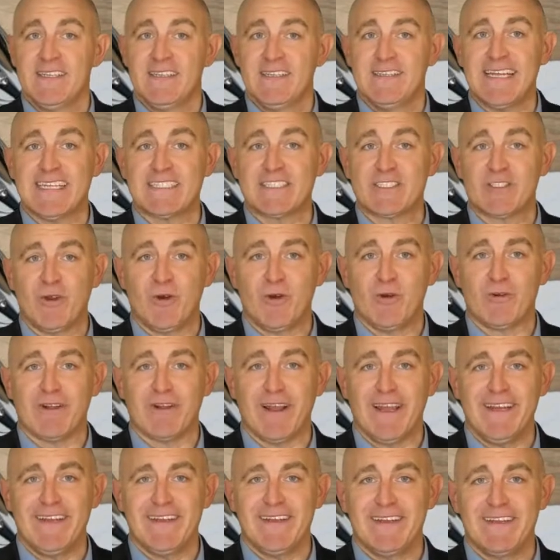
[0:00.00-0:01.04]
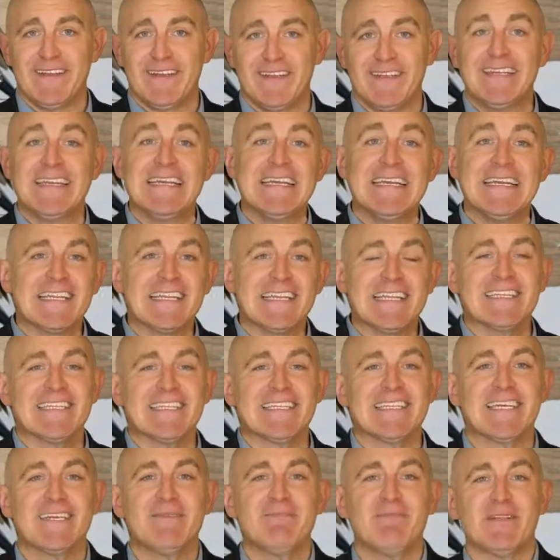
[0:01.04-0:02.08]
That's cool, right? Click the
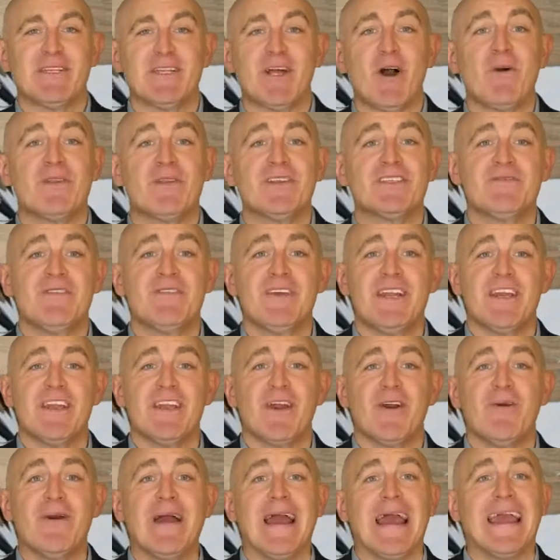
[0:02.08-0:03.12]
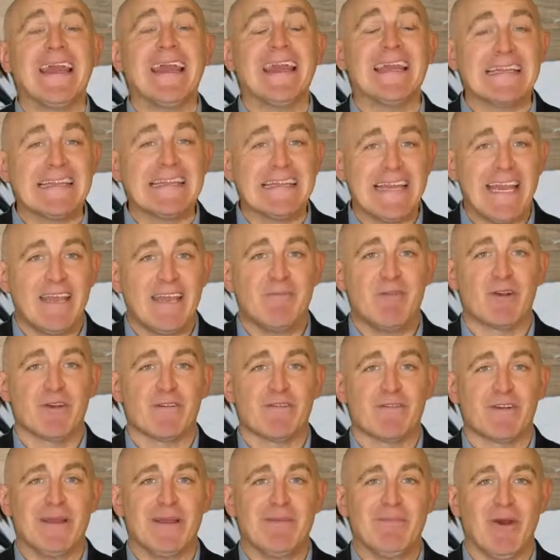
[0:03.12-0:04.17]
link below this video and claim your
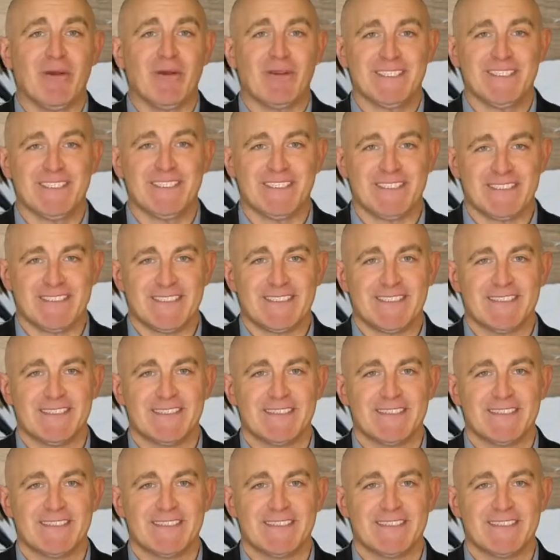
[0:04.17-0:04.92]
free bonuses.